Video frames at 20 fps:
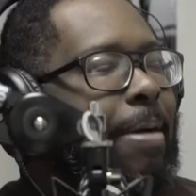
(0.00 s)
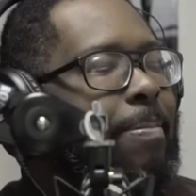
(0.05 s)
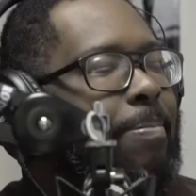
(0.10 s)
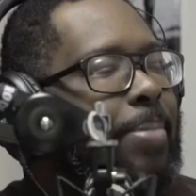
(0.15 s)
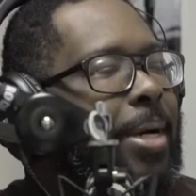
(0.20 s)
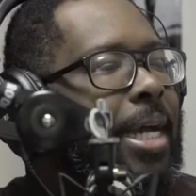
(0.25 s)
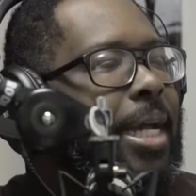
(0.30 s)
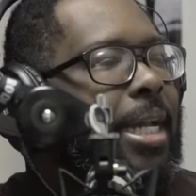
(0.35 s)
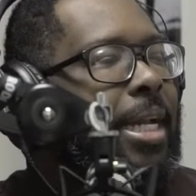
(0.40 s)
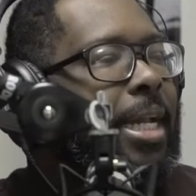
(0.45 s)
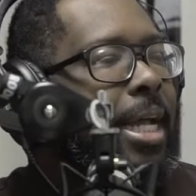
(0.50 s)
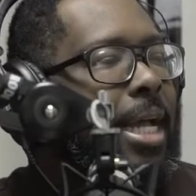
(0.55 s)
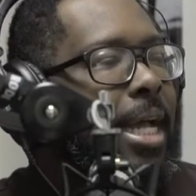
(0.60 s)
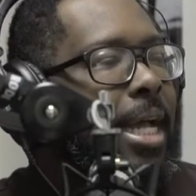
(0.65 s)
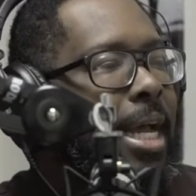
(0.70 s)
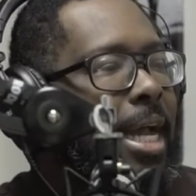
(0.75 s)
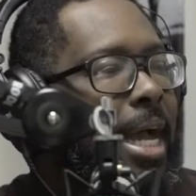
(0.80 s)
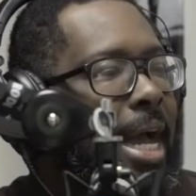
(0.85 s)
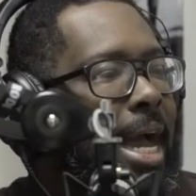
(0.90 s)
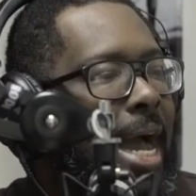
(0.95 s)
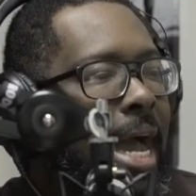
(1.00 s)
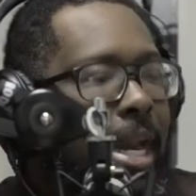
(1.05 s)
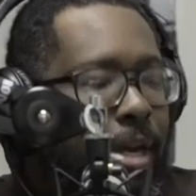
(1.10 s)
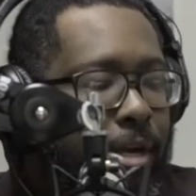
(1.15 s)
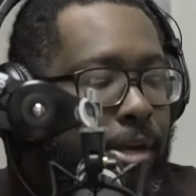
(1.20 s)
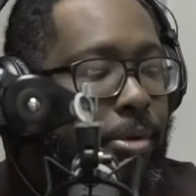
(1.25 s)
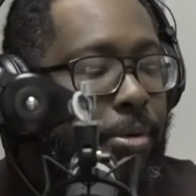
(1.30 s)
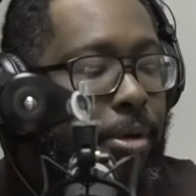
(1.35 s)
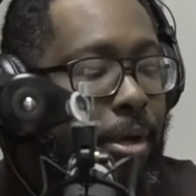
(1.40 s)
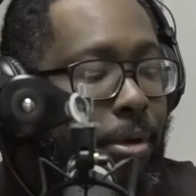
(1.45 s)
But I
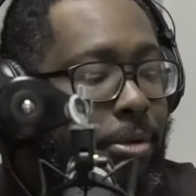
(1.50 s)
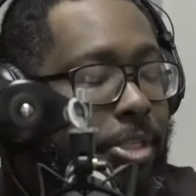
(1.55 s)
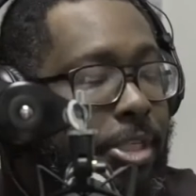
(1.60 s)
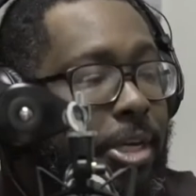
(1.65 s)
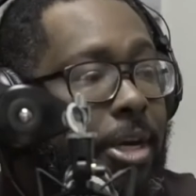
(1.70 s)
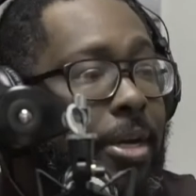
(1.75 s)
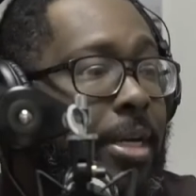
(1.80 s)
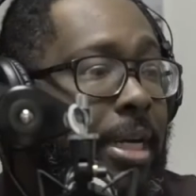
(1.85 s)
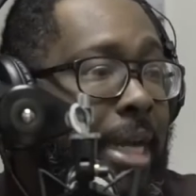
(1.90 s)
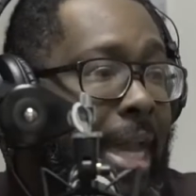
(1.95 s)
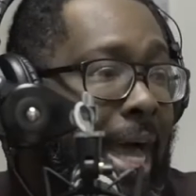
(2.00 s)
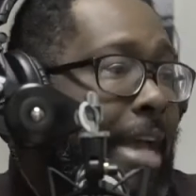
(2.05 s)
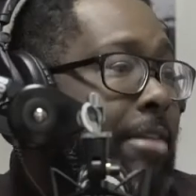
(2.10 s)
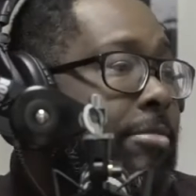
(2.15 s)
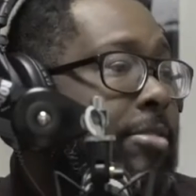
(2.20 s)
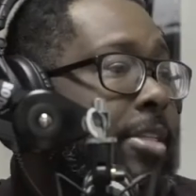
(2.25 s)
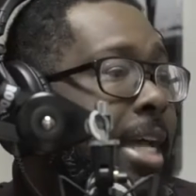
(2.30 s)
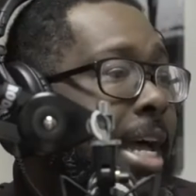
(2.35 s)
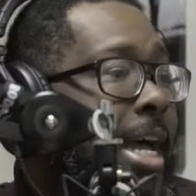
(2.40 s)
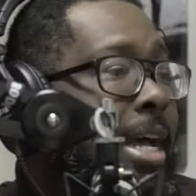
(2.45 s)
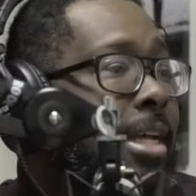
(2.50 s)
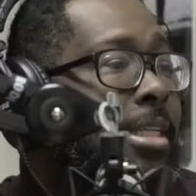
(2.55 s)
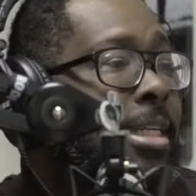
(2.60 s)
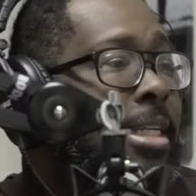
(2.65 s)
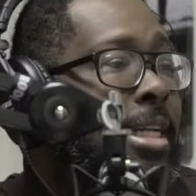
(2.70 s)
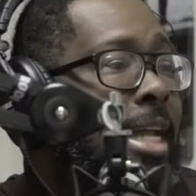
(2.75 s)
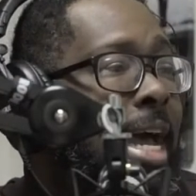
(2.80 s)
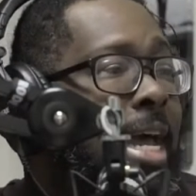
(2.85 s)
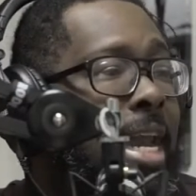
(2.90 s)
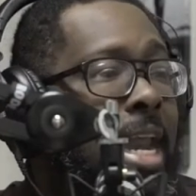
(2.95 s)
do know certain lifestyles,
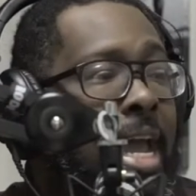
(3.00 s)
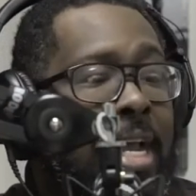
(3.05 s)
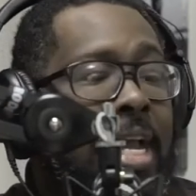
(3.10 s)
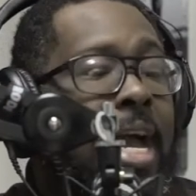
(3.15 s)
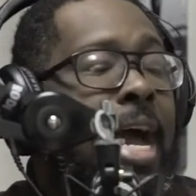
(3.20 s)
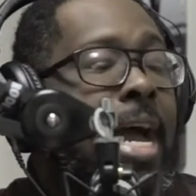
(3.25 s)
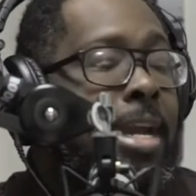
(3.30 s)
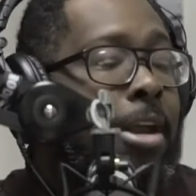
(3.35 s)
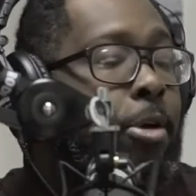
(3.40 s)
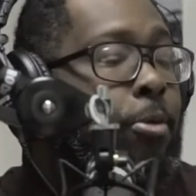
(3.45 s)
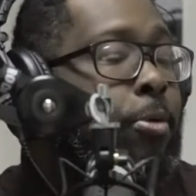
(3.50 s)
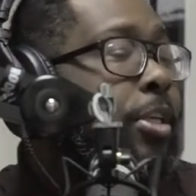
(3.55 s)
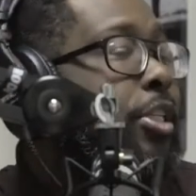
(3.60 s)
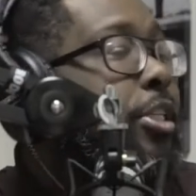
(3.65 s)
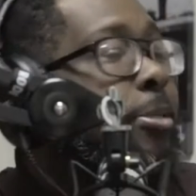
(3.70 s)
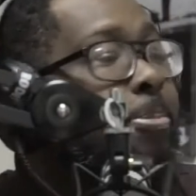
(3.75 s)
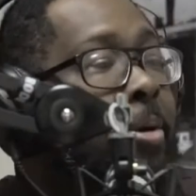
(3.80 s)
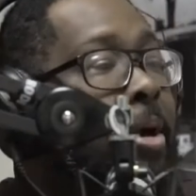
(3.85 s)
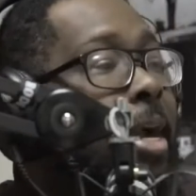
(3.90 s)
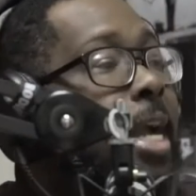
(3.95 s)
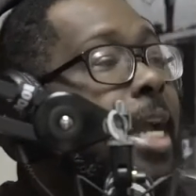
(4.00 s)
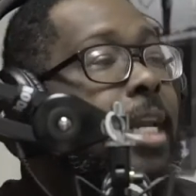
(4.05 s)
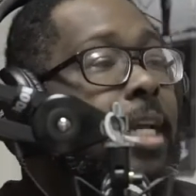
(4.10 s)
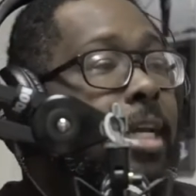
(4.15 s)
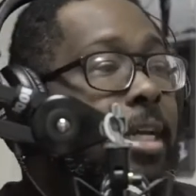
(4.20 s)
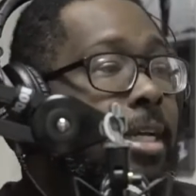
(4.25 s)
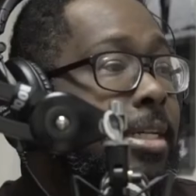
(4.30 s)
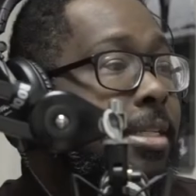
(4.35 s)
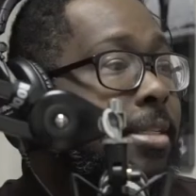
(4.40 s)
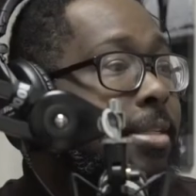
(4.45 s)
and I like I know what a spread
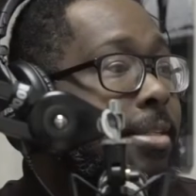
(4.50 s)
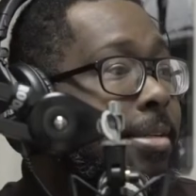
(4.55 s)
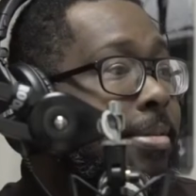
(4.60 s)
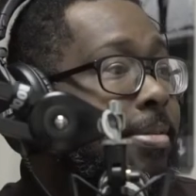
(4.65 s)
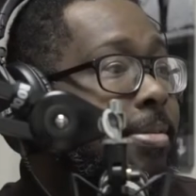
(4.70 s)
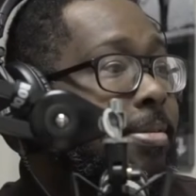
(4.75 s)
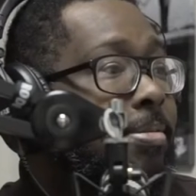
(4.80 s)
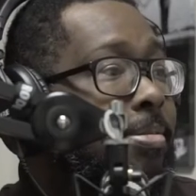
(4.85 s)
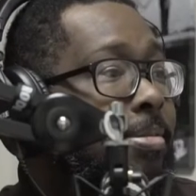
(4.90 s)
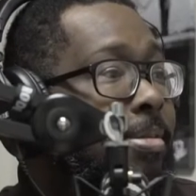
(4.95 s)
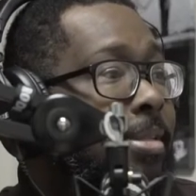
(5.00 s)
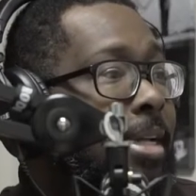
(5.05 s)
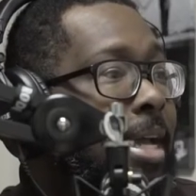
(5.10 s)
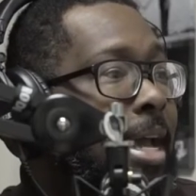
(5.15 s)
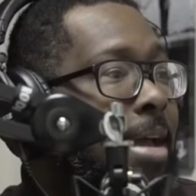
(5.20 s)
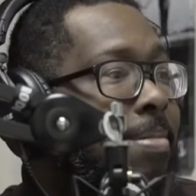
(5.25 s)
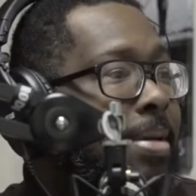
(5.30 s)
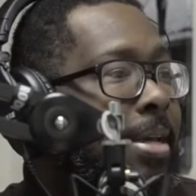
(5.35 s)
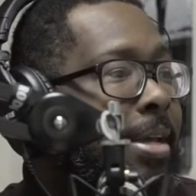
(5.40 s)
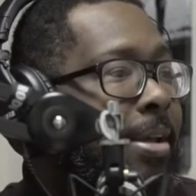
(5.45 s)
is. Yeah, spreads I mean, are